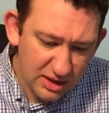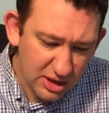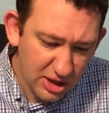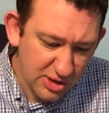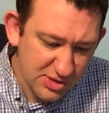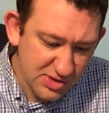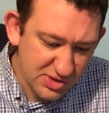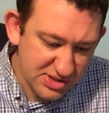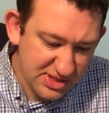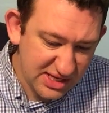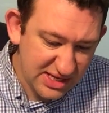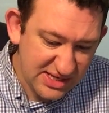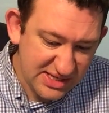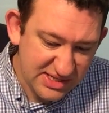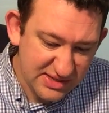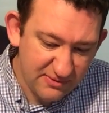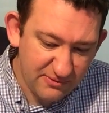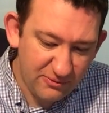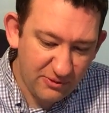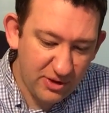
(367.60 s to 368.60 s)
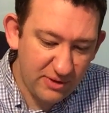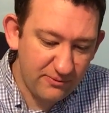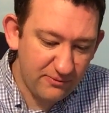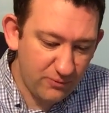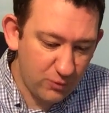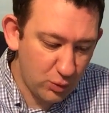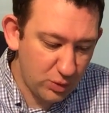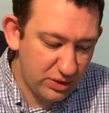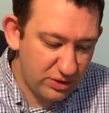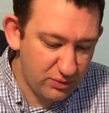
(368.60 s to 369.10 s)
Goes on to the Eastern Front,
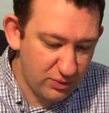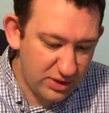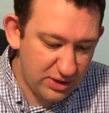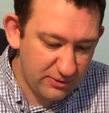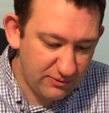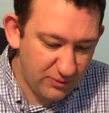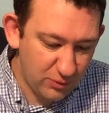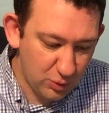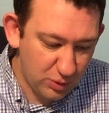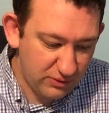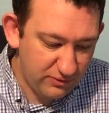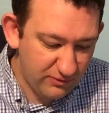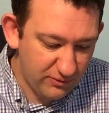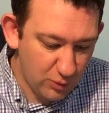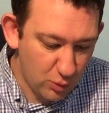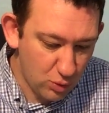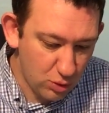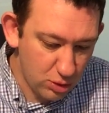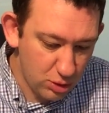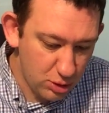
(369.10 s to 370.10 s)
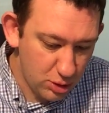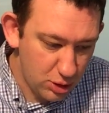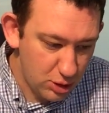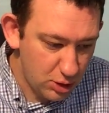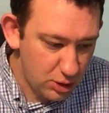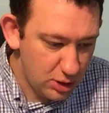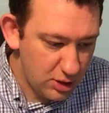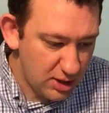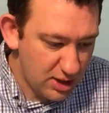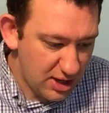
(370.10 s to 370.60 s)
43 to 44.
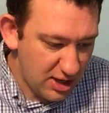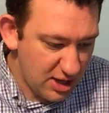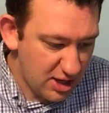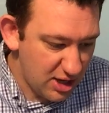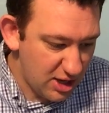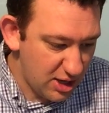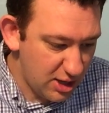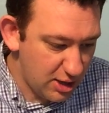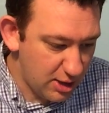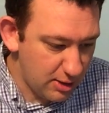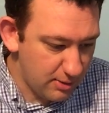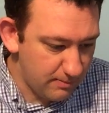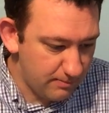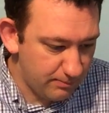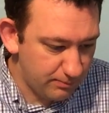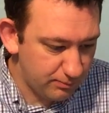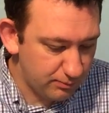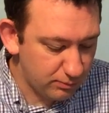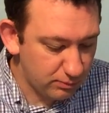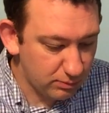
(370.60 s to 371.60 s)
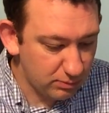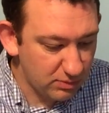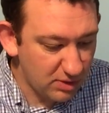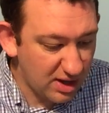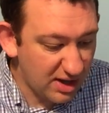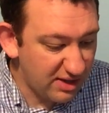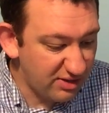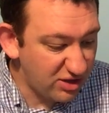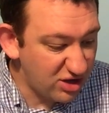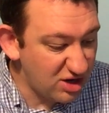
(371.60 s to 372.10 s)

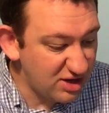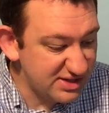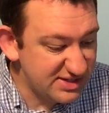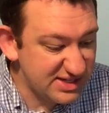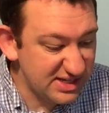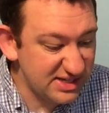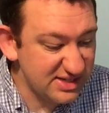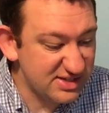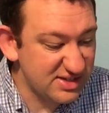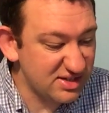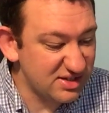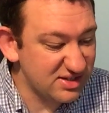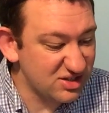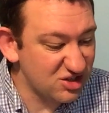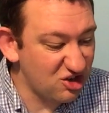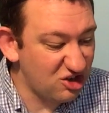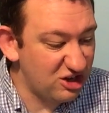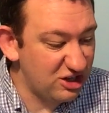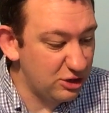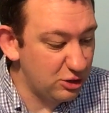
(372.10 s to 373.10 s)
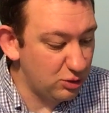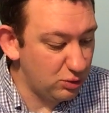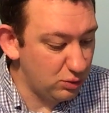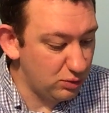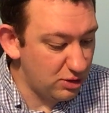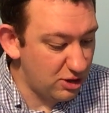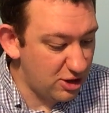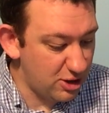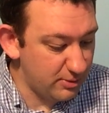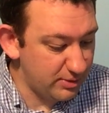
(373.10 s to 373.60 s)
And the nice thing is it's got a
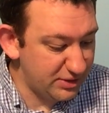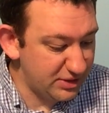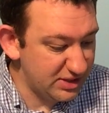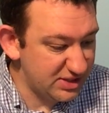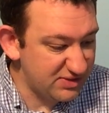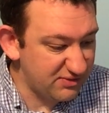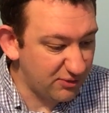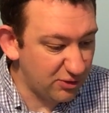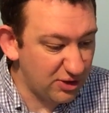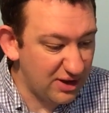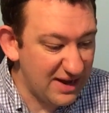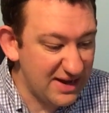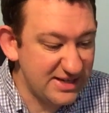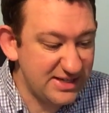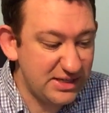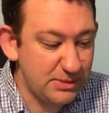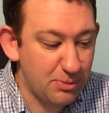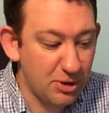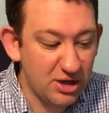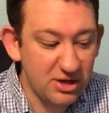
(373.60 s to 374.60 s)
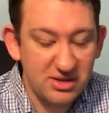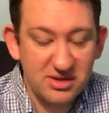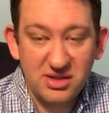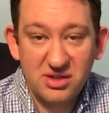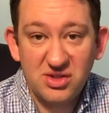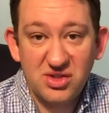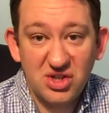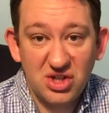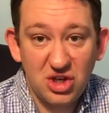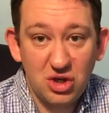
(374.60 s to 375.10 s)
little army list for an
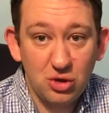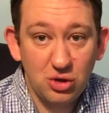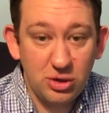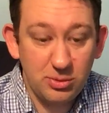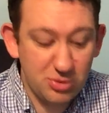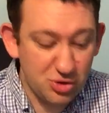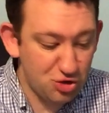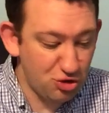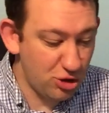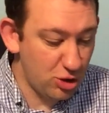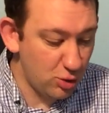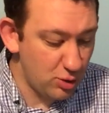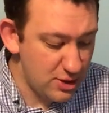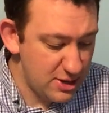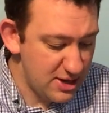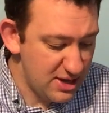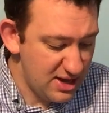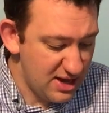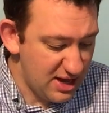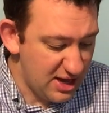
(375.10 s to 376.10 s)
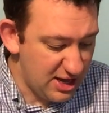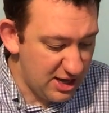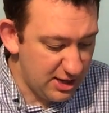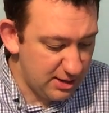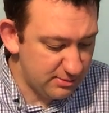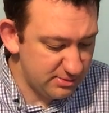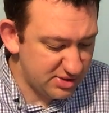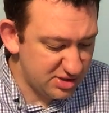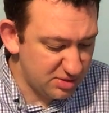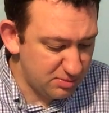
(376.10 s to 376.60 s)
anti-partisan security patrol.
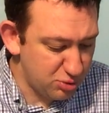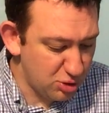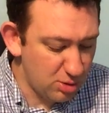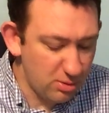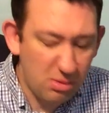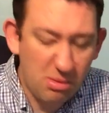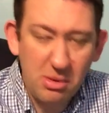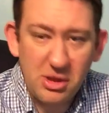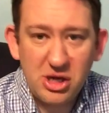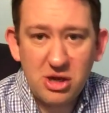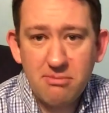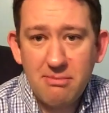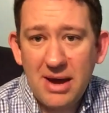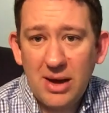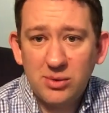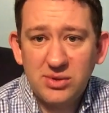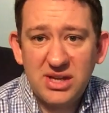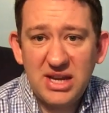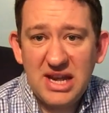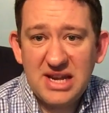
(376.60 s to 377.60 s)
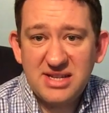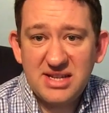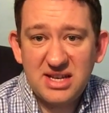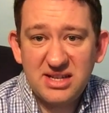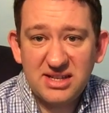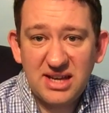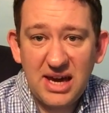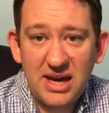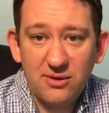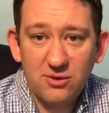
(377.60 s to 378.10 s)
So probably mounted
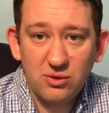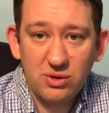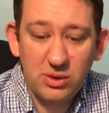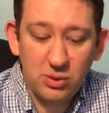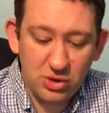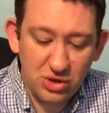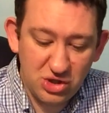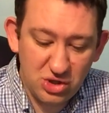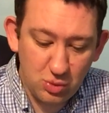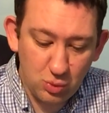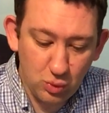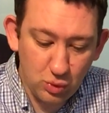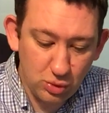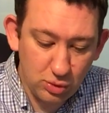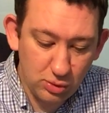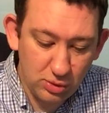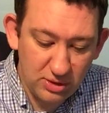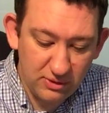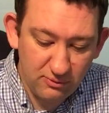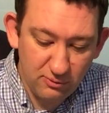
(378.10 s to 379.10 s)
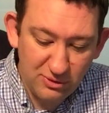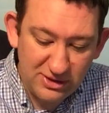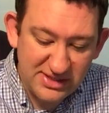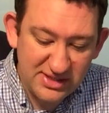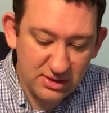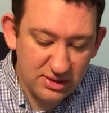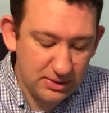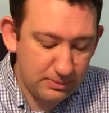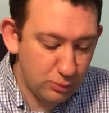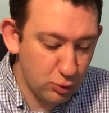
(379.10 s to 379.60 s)
SS cavalry, which Warlord have
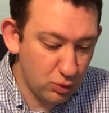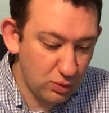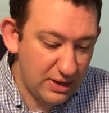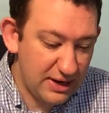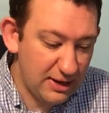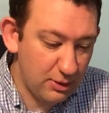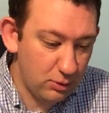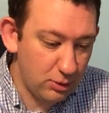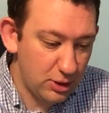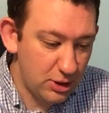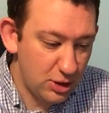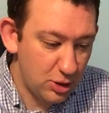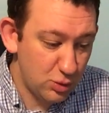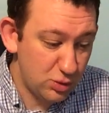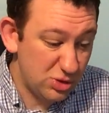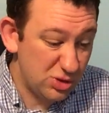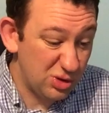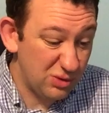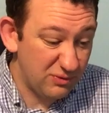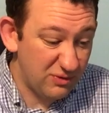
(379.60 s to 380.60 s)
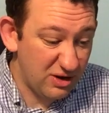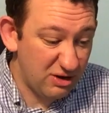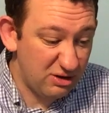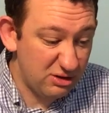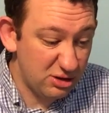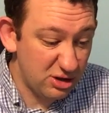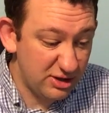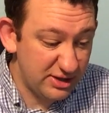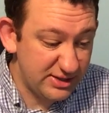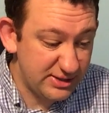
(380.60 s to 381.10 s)
recently brought out, which look
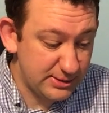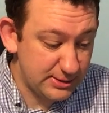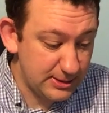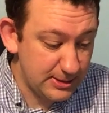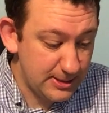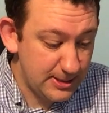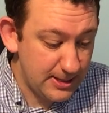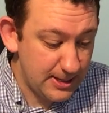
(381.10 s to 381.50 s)
very nice.